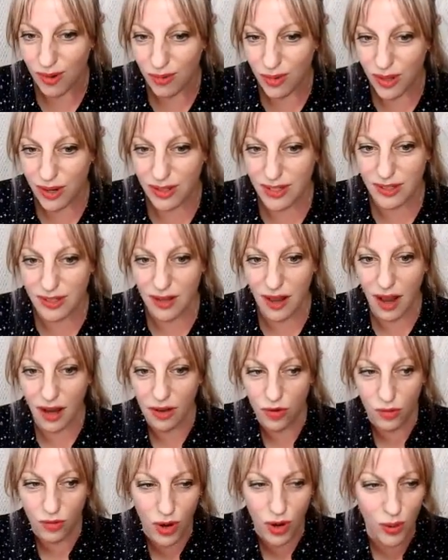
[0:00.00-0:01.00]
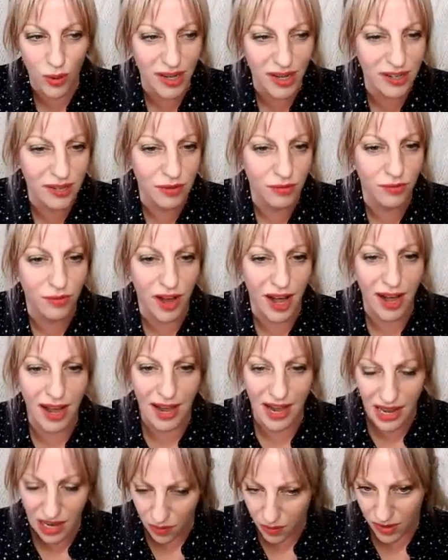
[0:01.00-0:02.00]
There's a growing
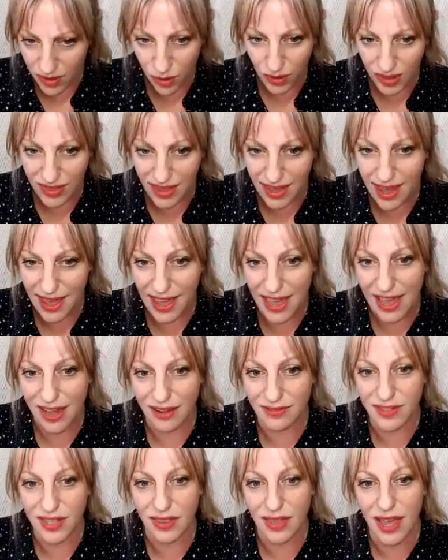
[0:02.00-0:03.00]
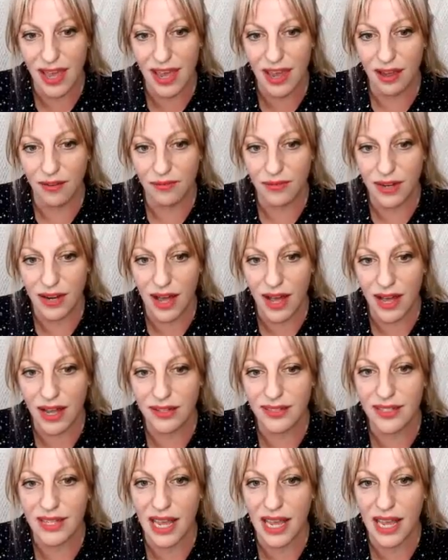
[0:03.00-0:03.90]
divide between the haves and the have-nots